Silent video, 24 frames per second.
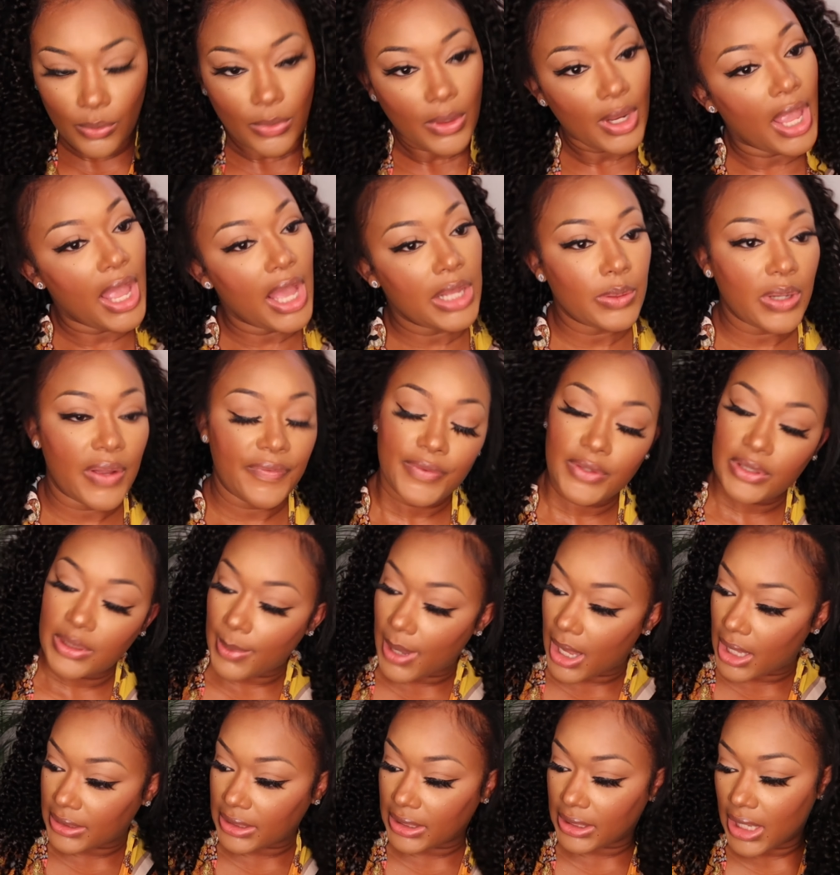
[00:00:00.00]
How do I feel
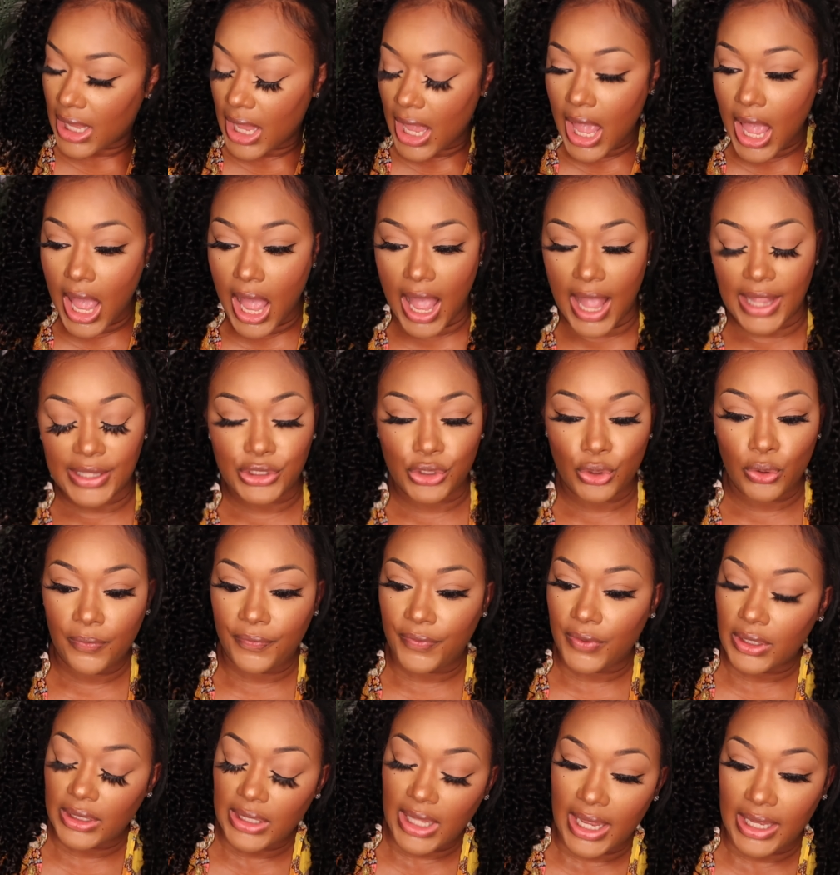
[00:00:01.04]
about it? I do
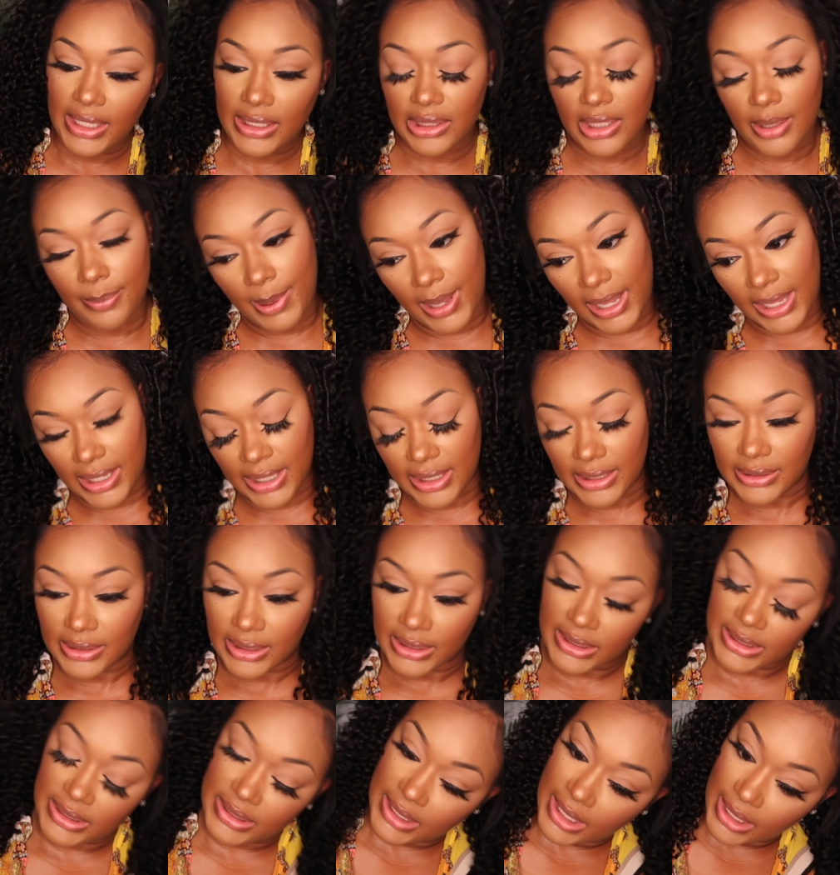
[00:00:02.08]
feel like the band
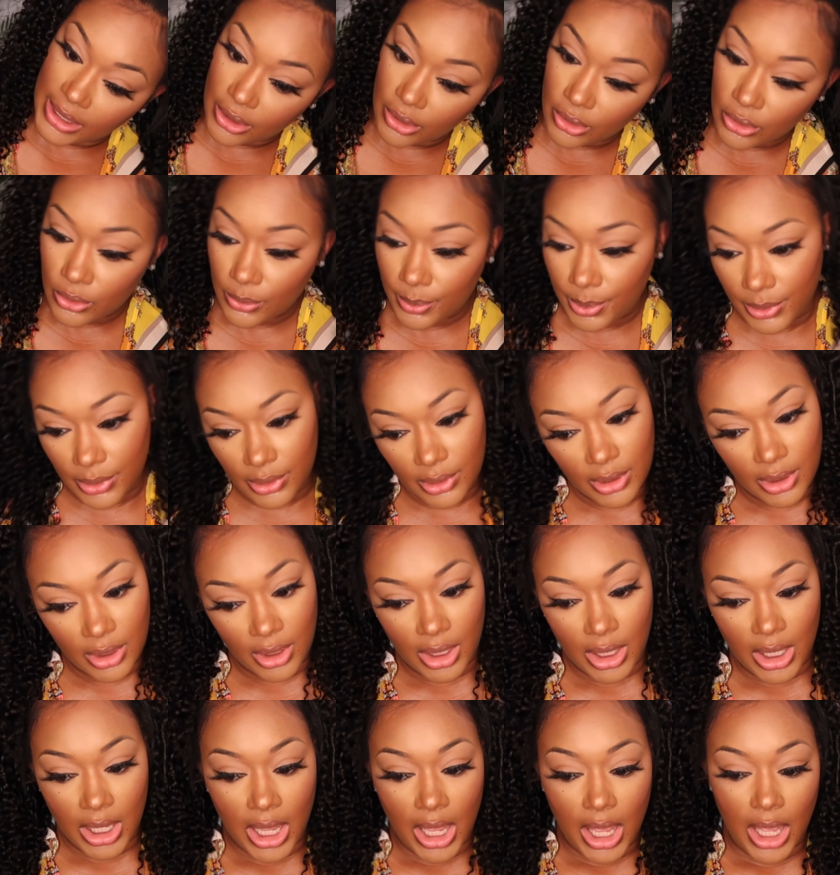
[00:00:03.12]
does help.
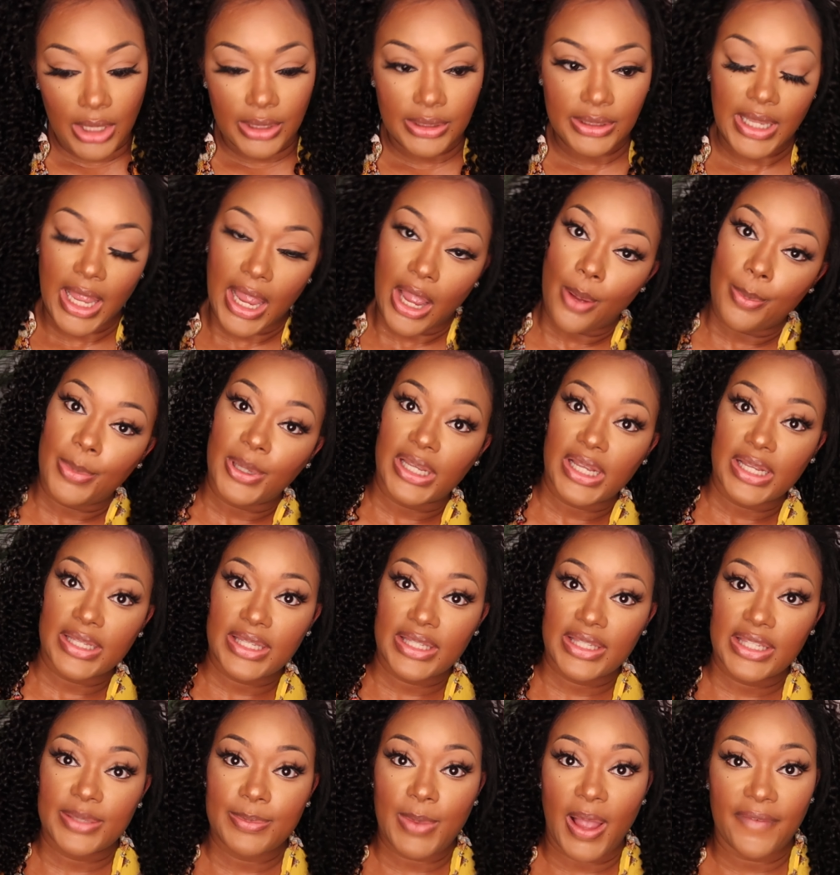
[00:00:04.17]
Now, because
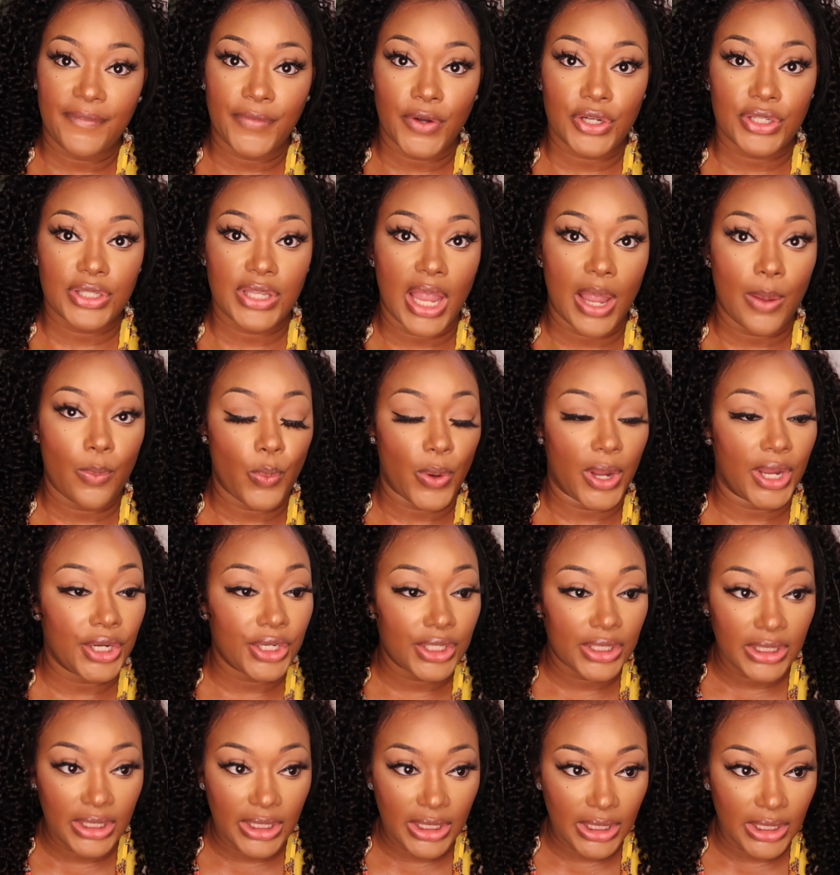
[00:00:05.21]
this is my first time
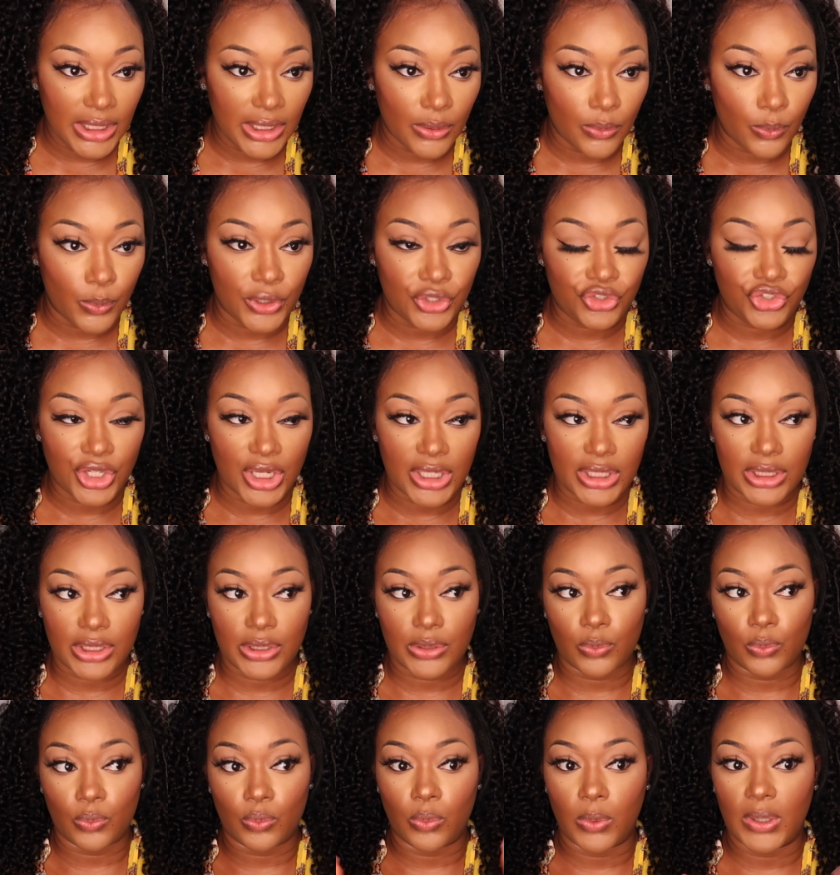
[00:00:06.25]
wearing it with just
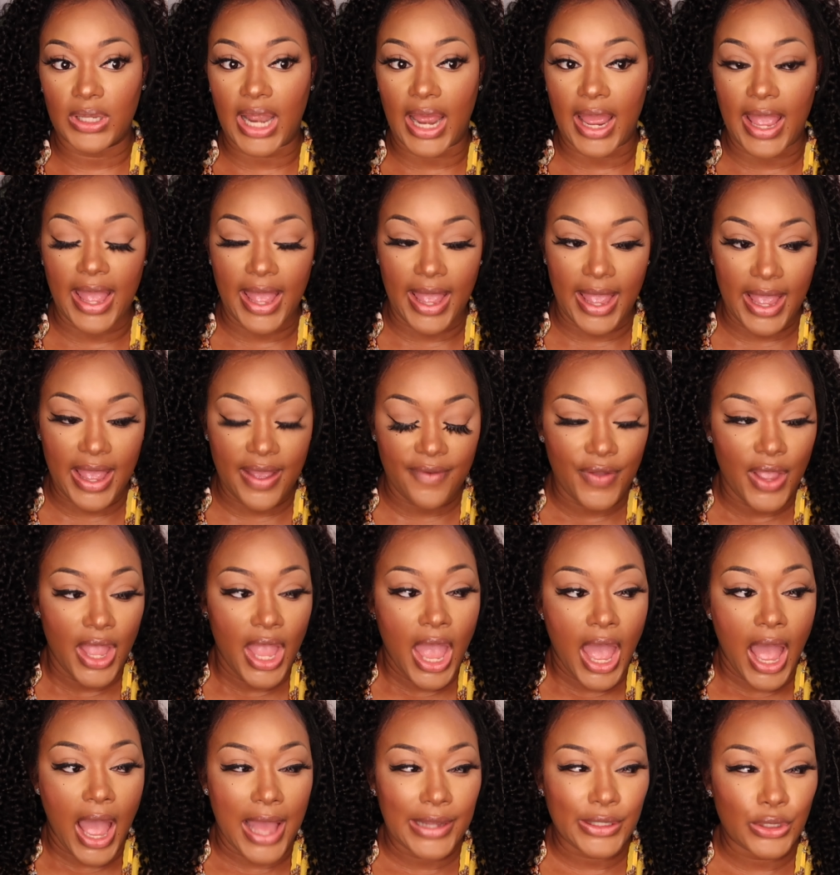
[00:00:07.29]
what I have,
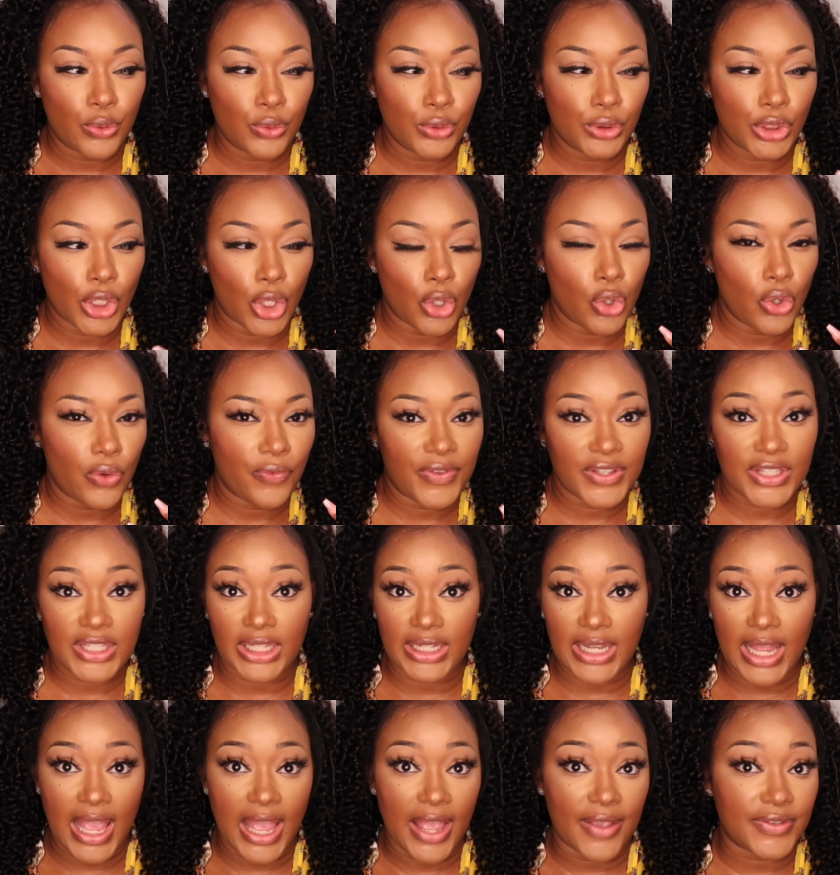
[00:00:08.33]
I don't know if it's
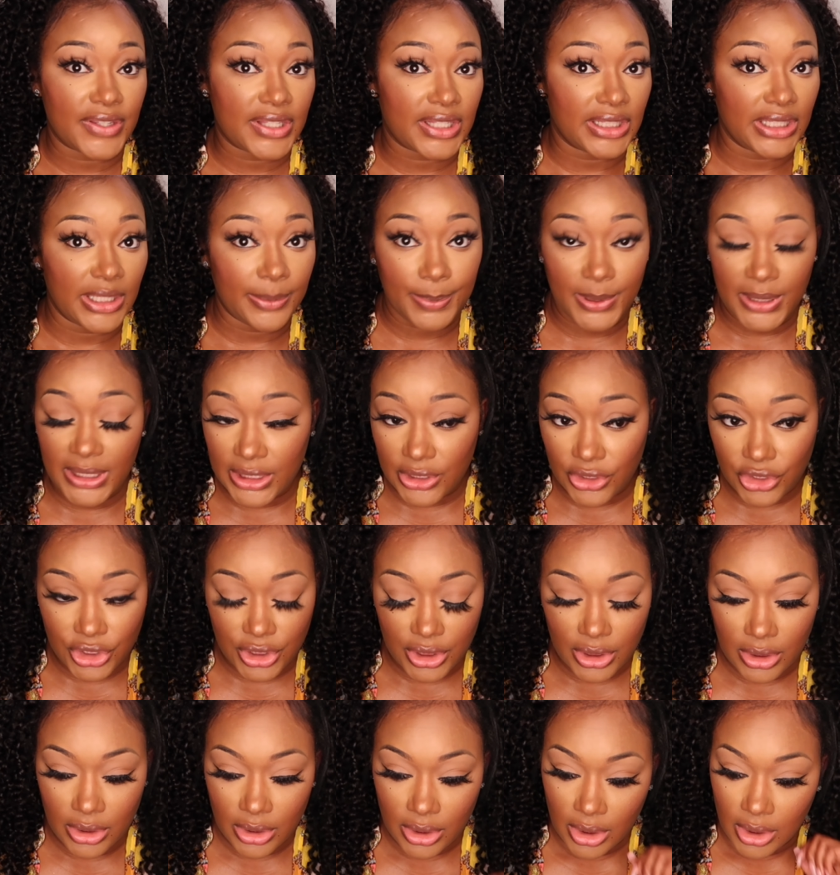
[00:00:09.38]
gonna have
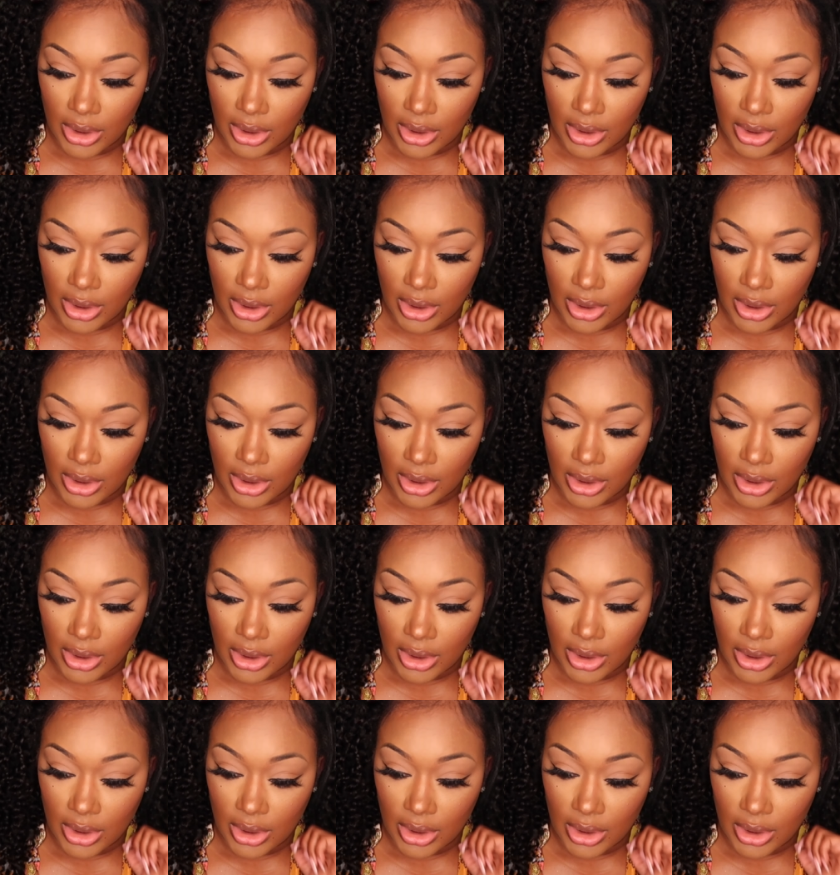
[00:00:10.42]
slippage.